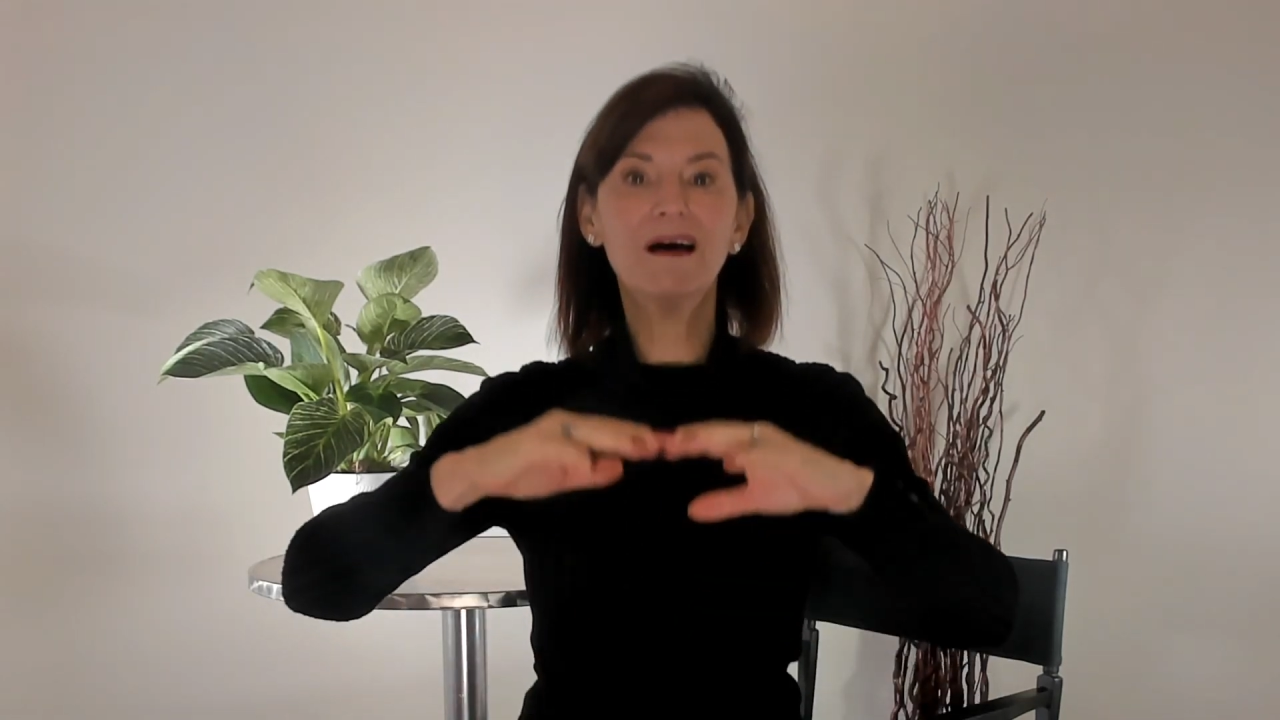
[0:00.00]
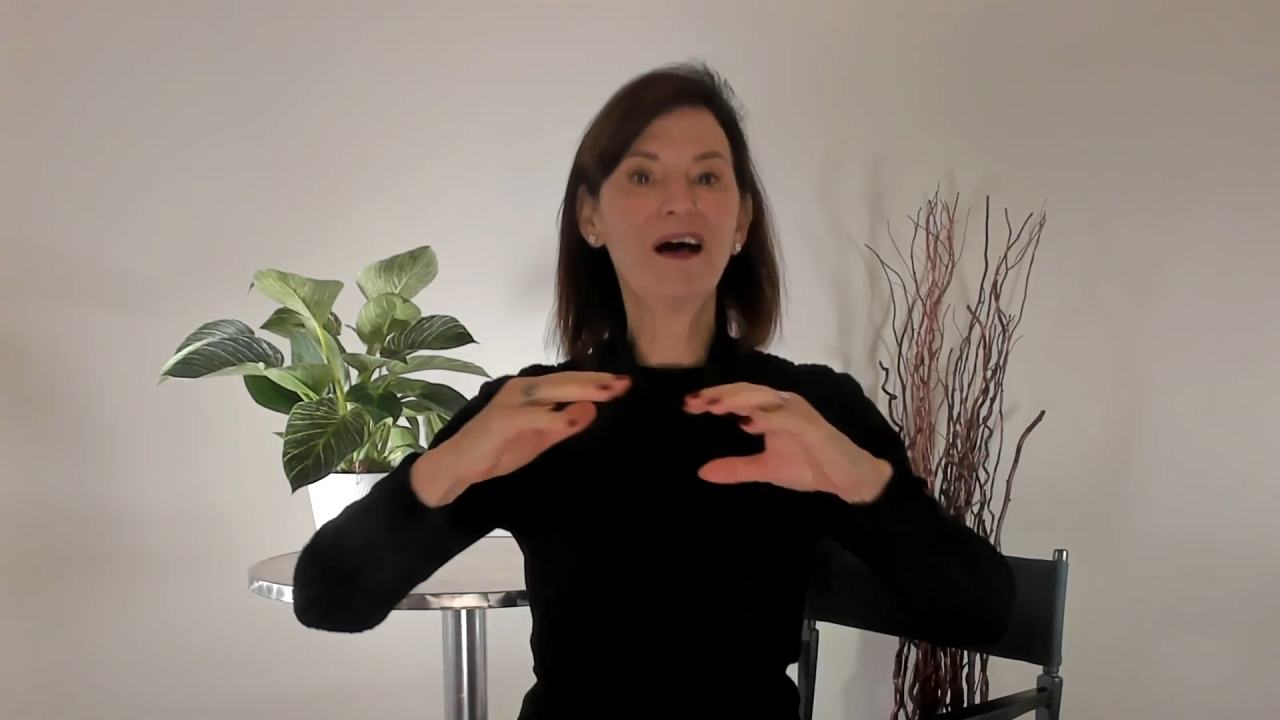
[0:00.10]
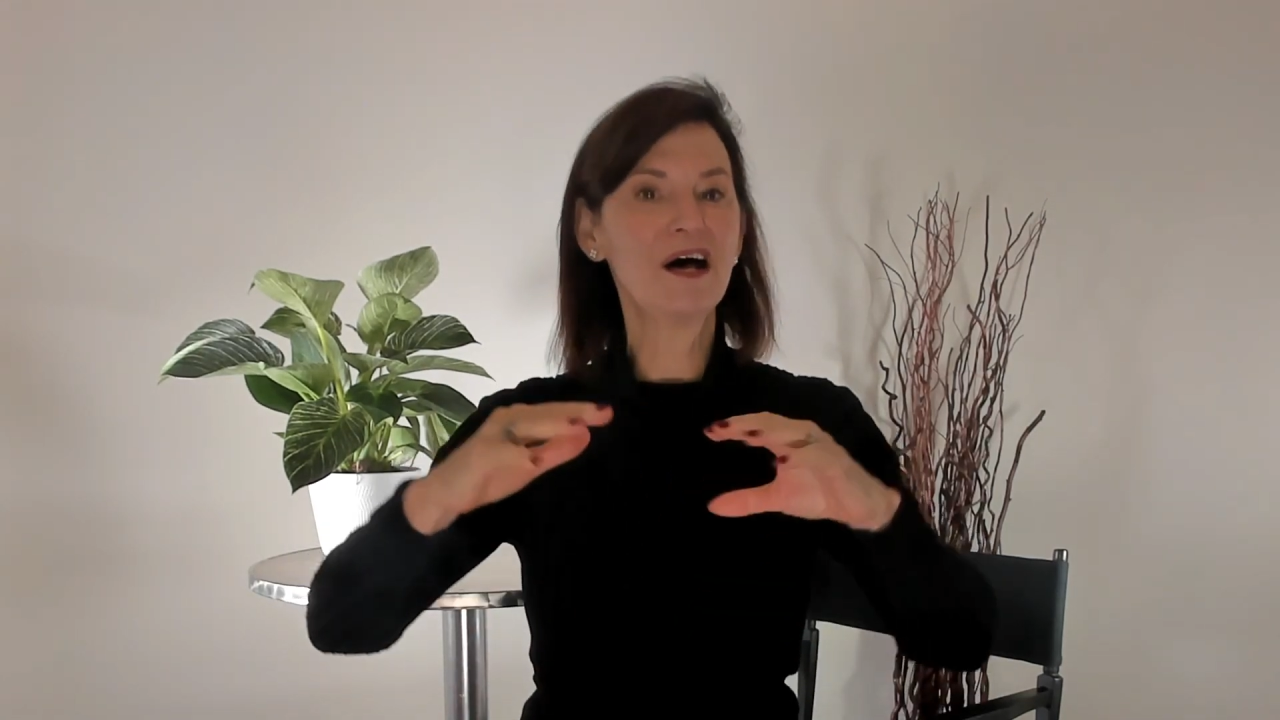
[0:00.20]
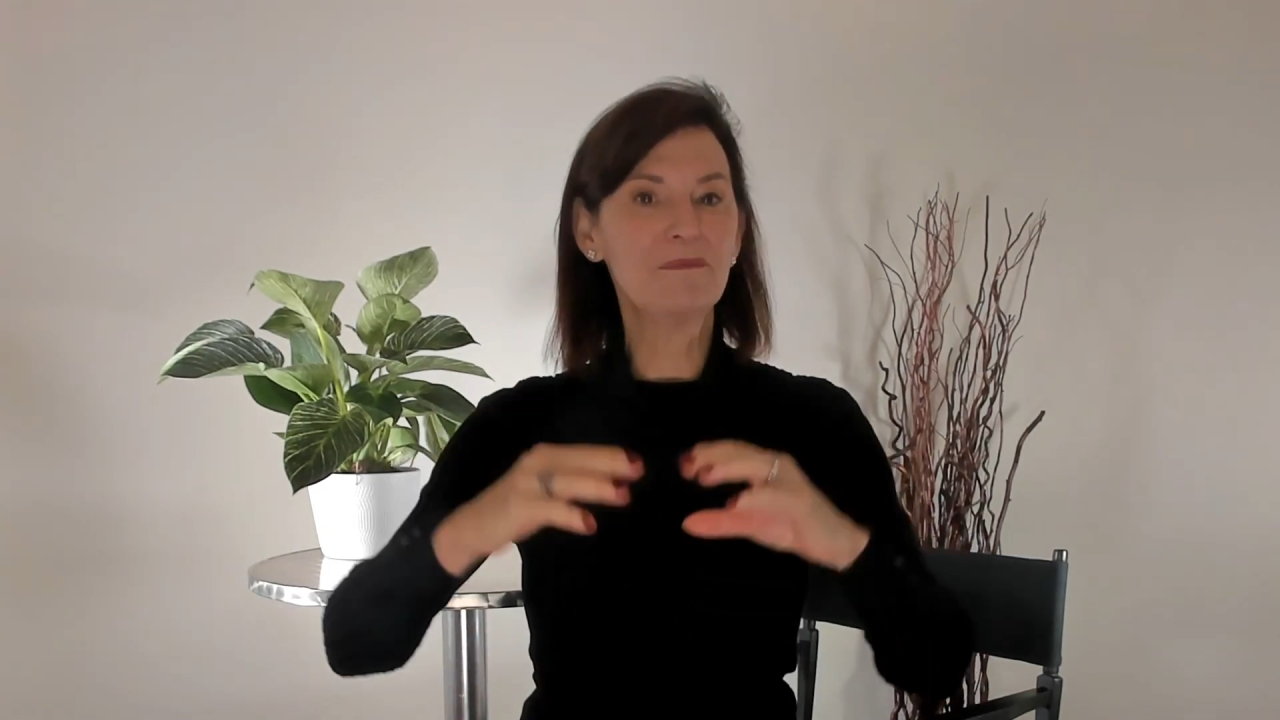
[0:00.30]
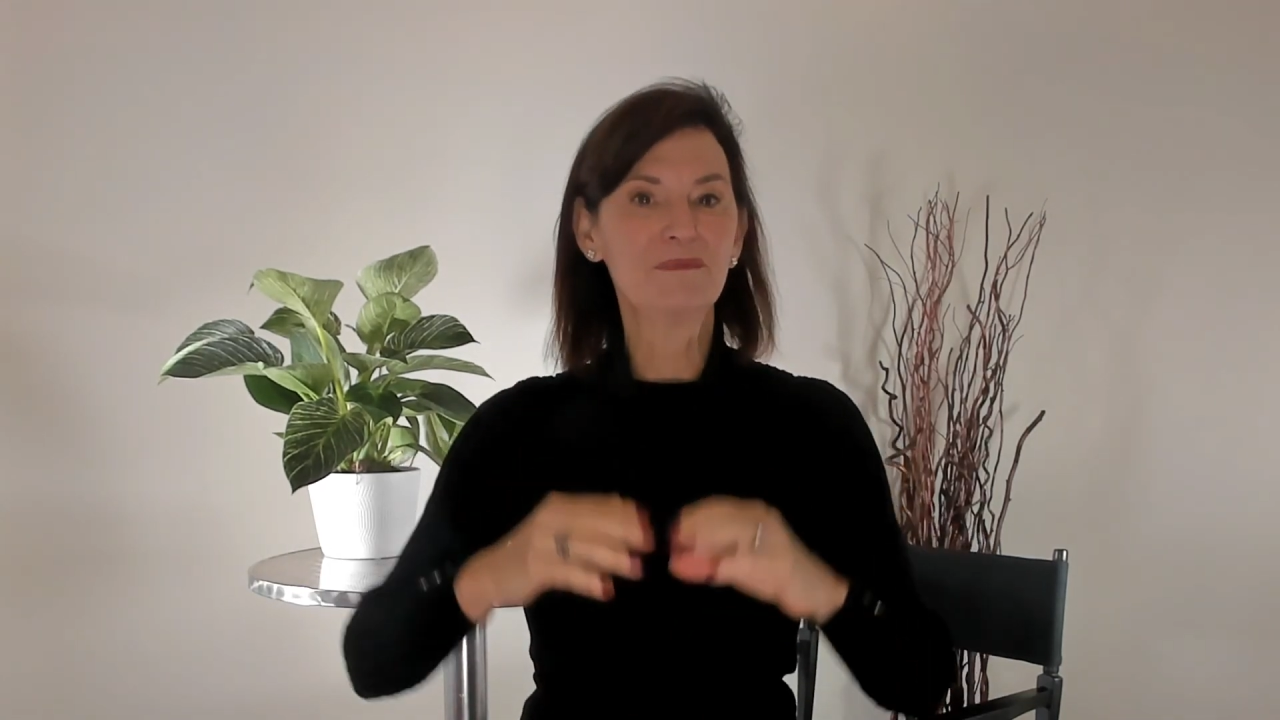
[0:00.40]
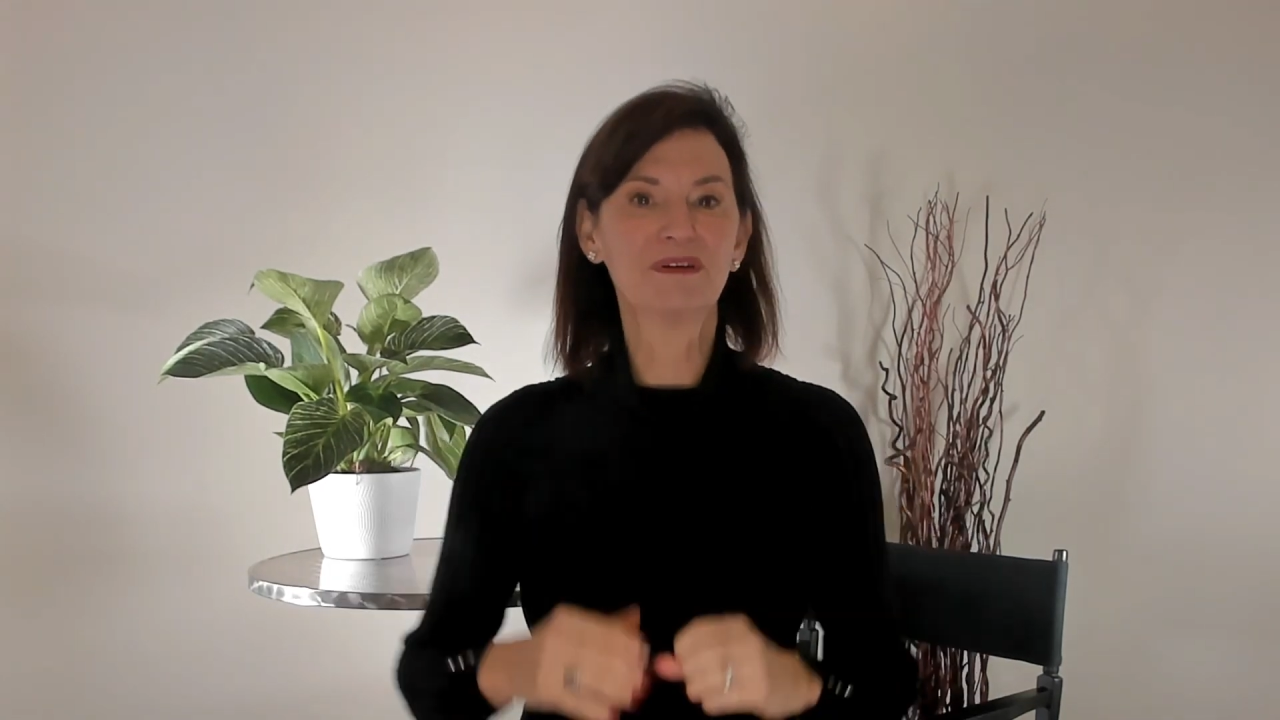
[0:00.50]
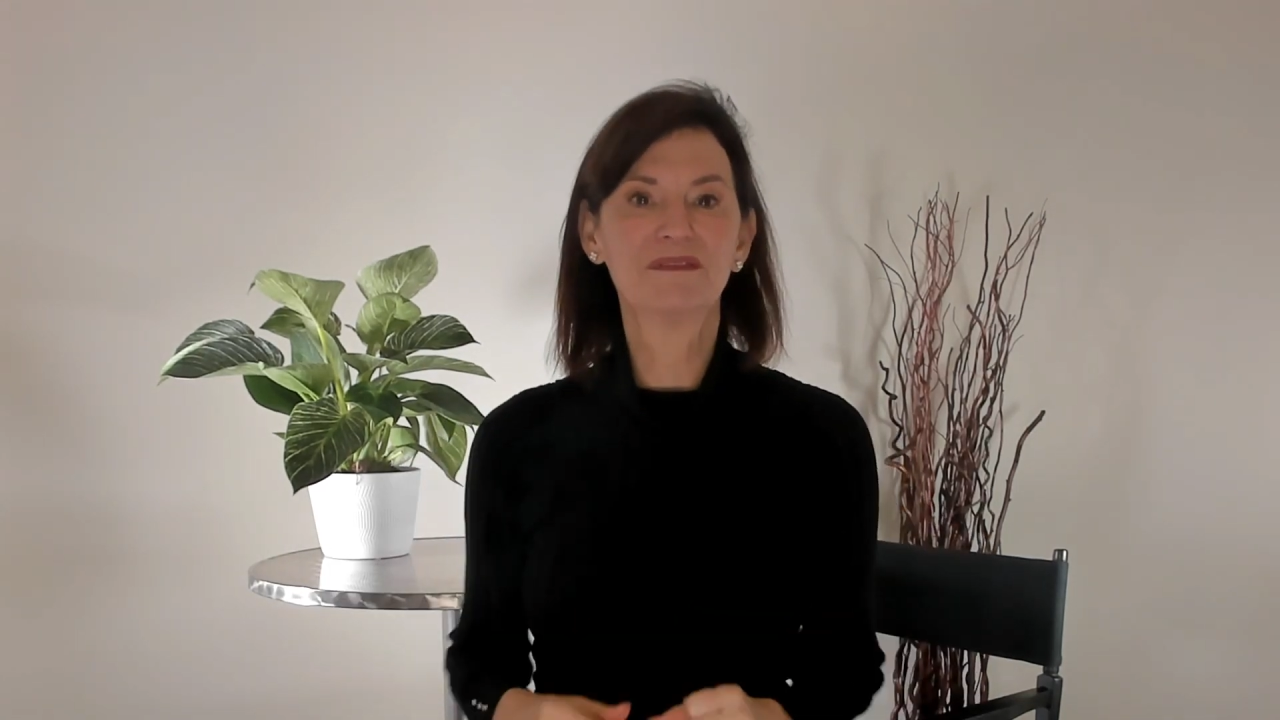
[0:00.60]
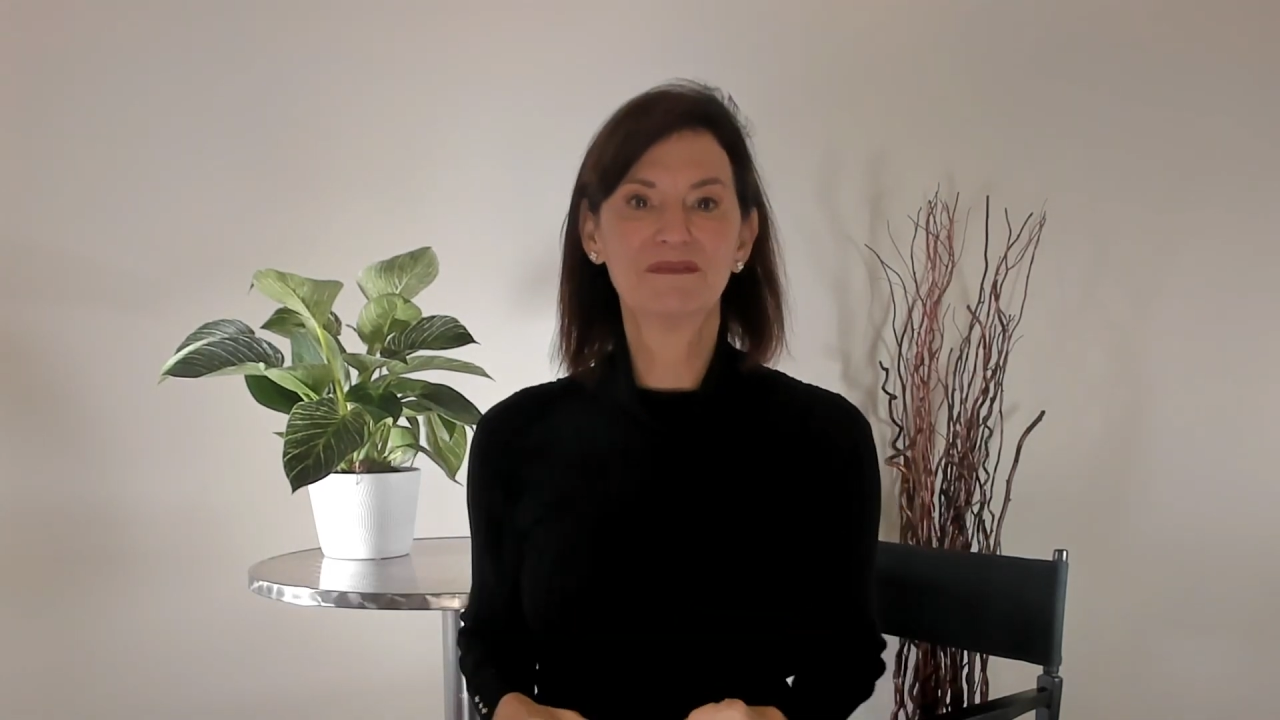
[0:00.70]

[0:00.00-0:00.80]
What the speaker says: up.